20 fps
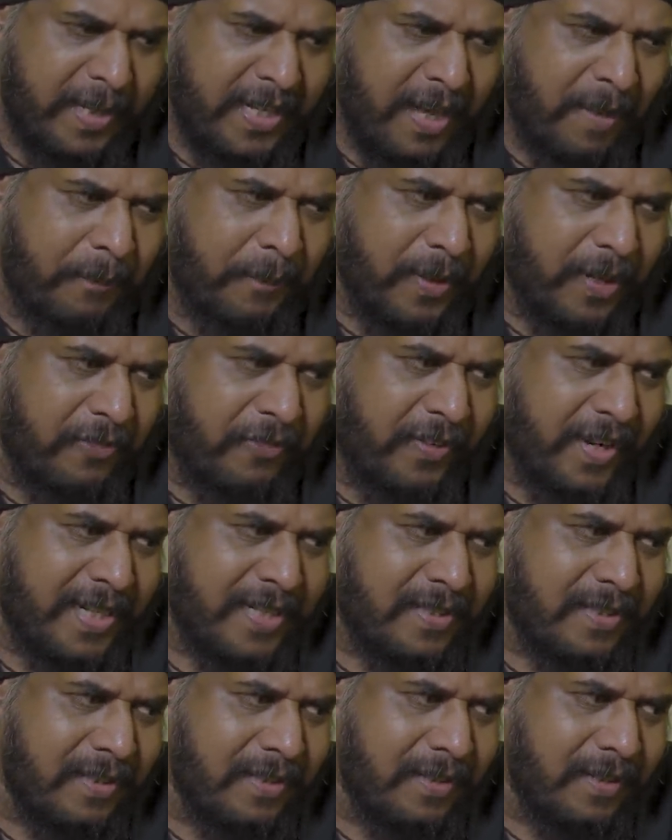yeah,
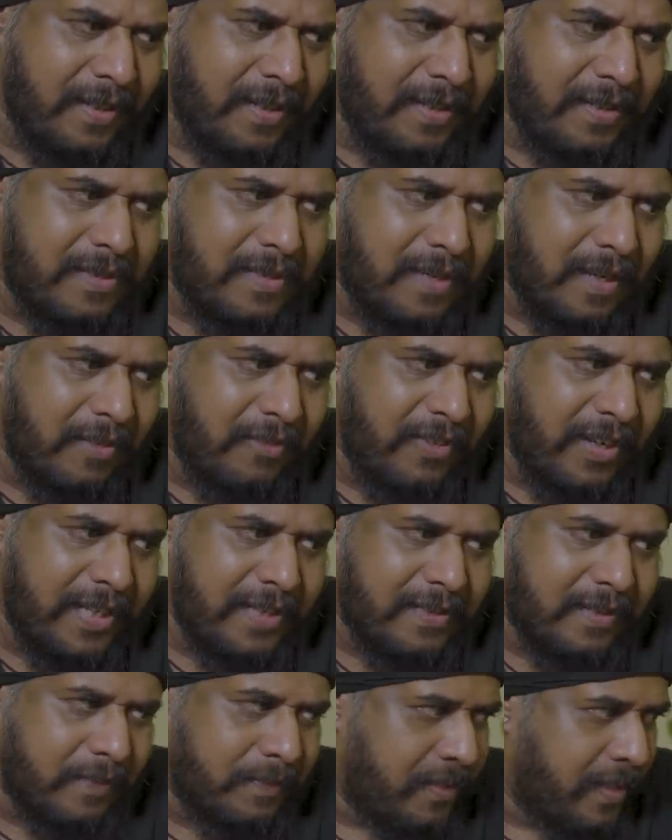perfection is a very
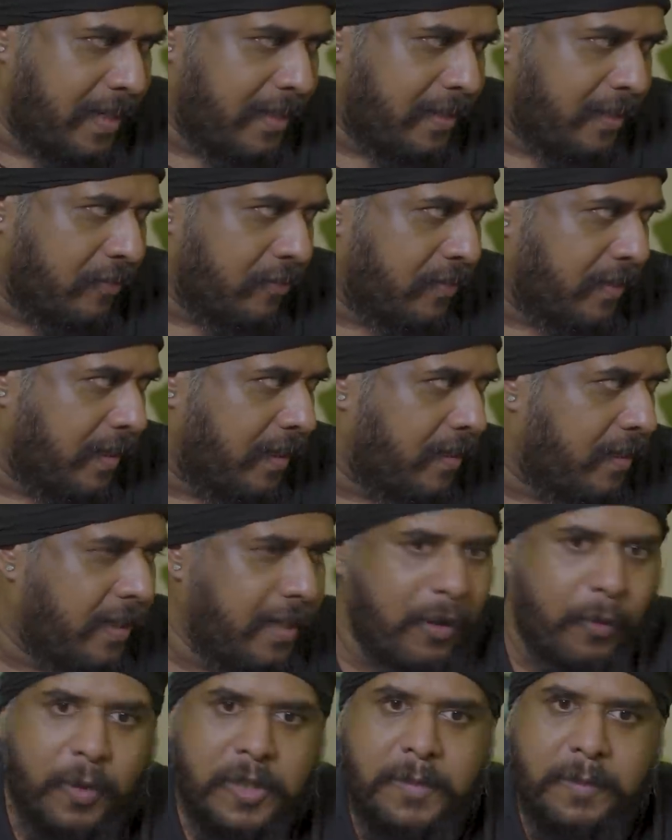subjective thing, right?
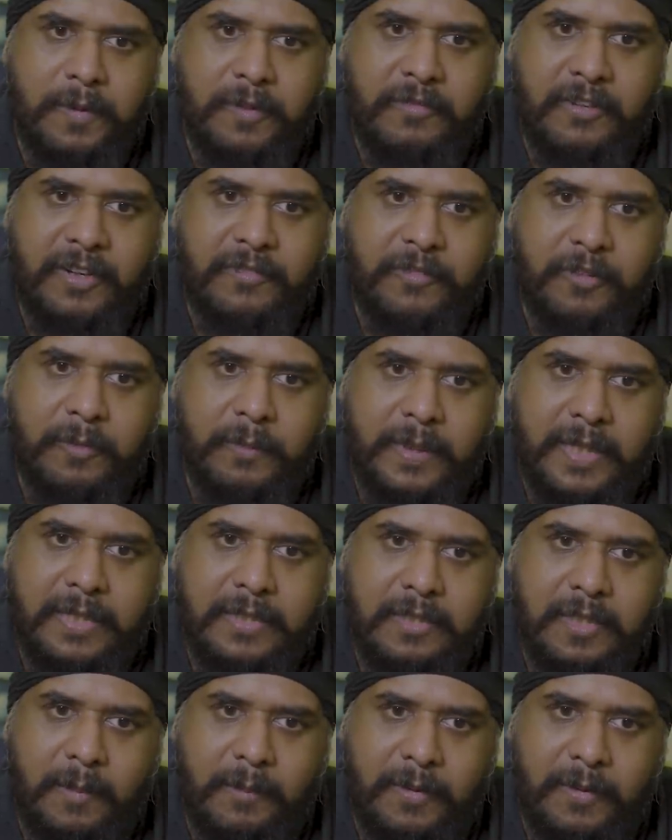What's perfect for me is not